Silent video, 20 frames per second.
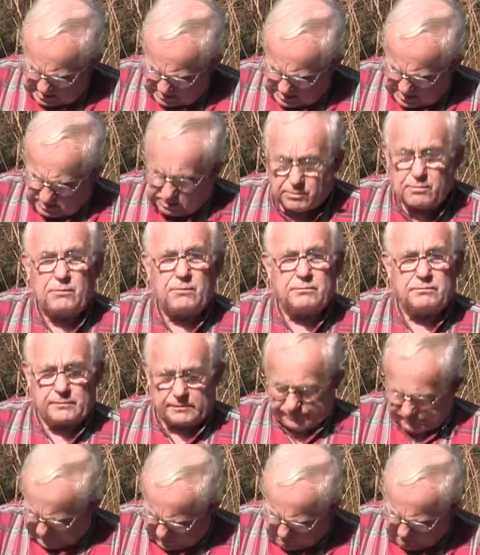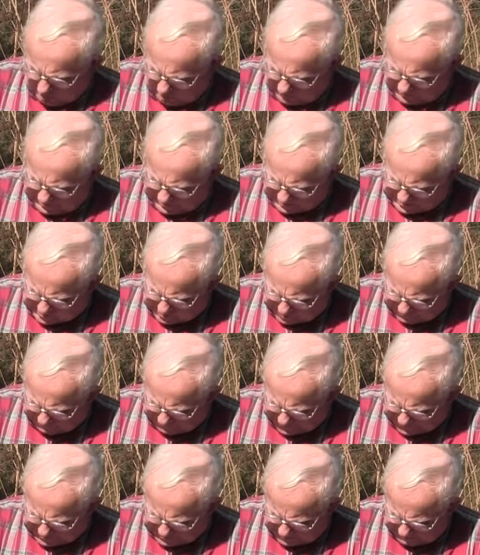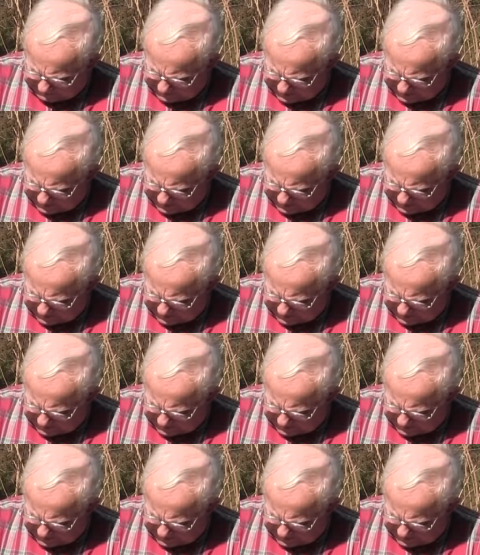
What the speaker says: go all over the surface of